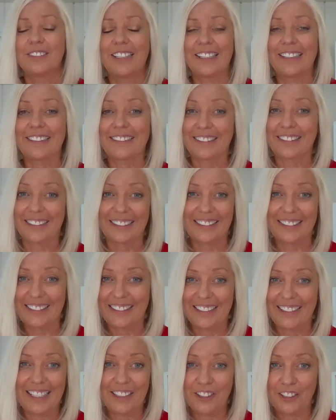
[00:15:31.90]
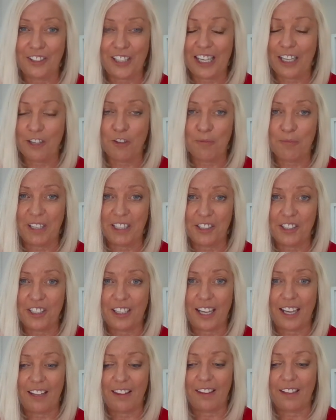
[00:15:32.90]
I, I don't know how I managed to
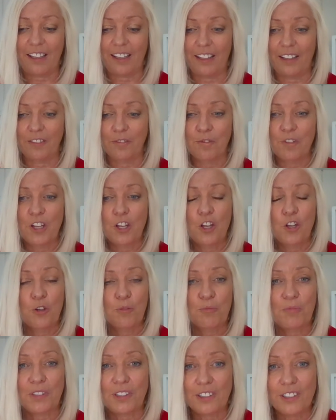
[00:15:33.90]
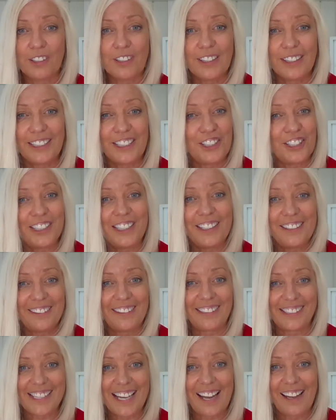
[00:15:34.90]
get there, but luckily she
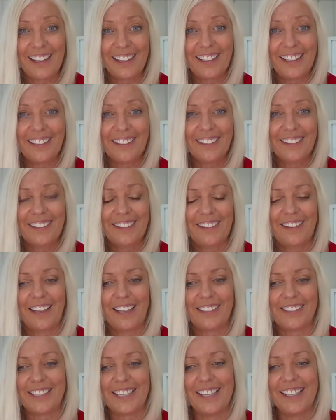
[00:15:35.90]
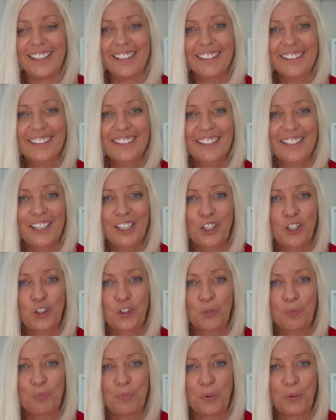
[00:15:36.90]
didn't die that day.
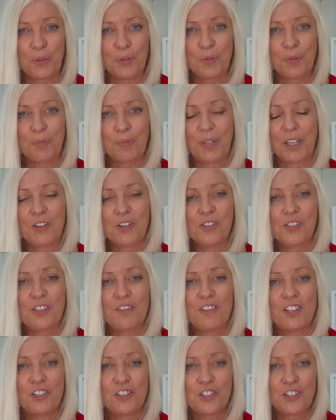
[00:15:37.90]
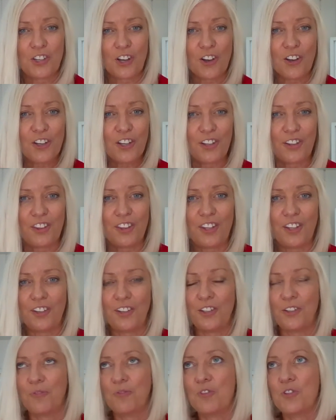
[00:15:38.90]
But because of the shock and
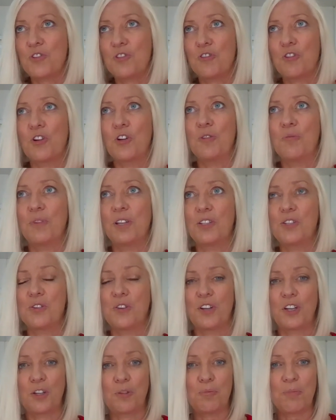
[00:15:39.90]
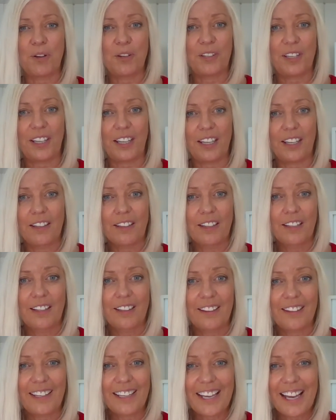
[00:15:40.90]
the trauma to her body,
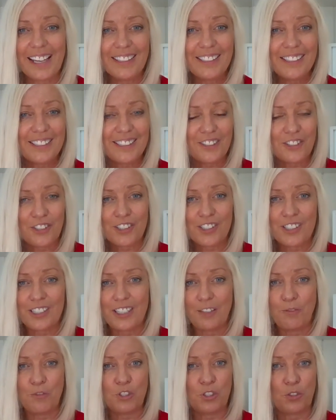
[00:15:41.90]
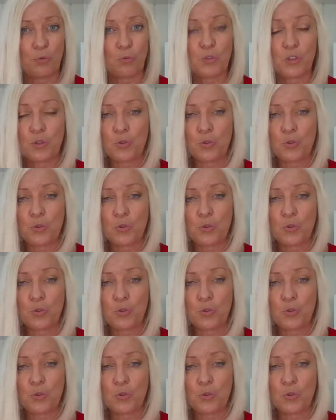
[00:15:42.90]
the cancer just seemed to